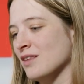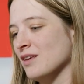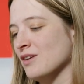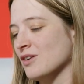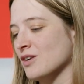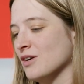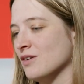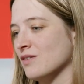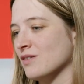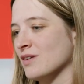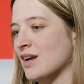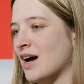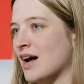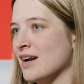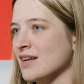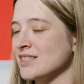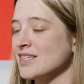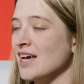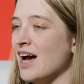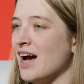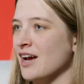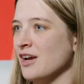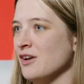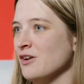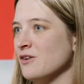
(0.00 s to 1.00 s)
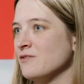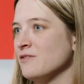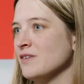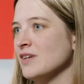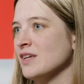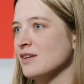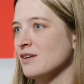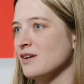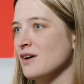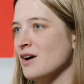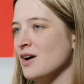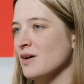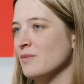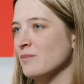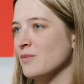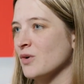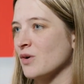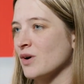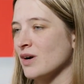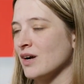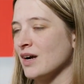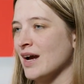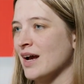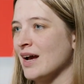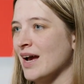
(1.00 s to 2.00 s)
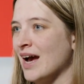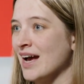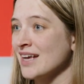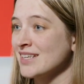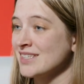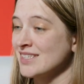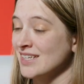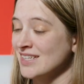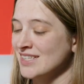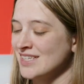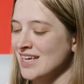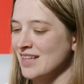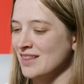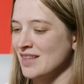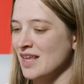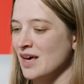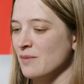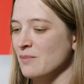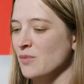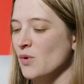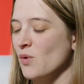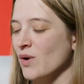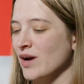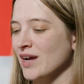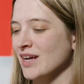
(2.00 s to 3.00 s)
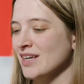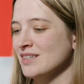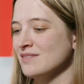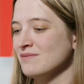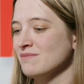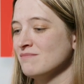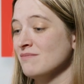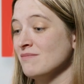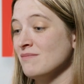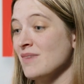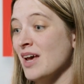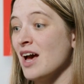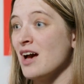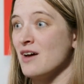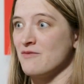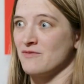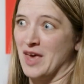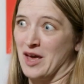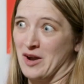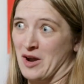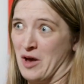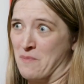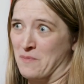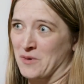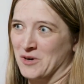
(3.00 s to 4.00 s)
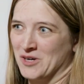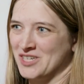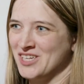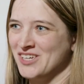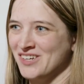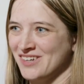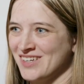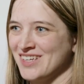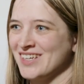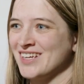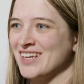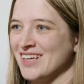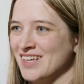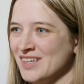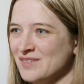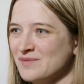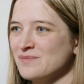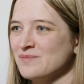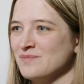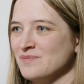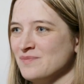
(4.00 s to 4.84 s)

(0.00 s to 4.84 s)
you know, not as high of income or assets at that point have that opportunity.